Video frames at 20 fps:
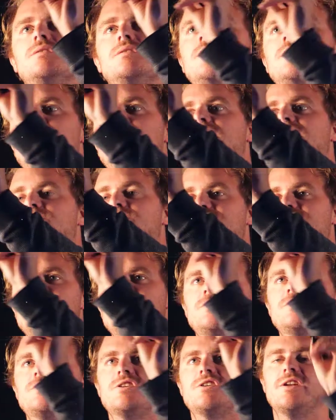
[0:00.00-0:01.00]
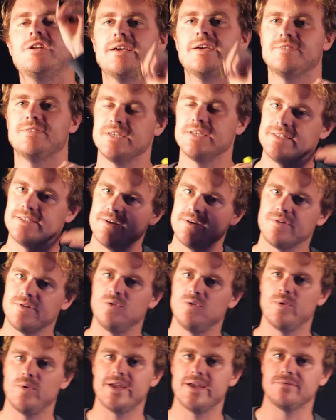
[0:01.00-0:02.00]
just going to give us a different way
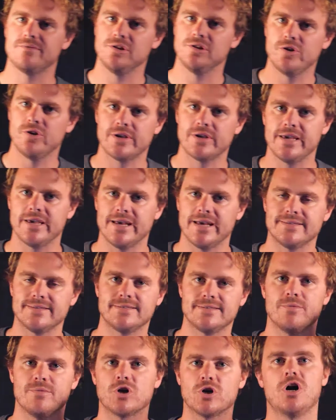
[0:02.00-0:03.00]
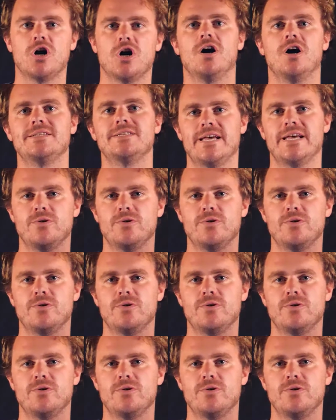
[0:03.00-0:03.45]
of looking at some of the content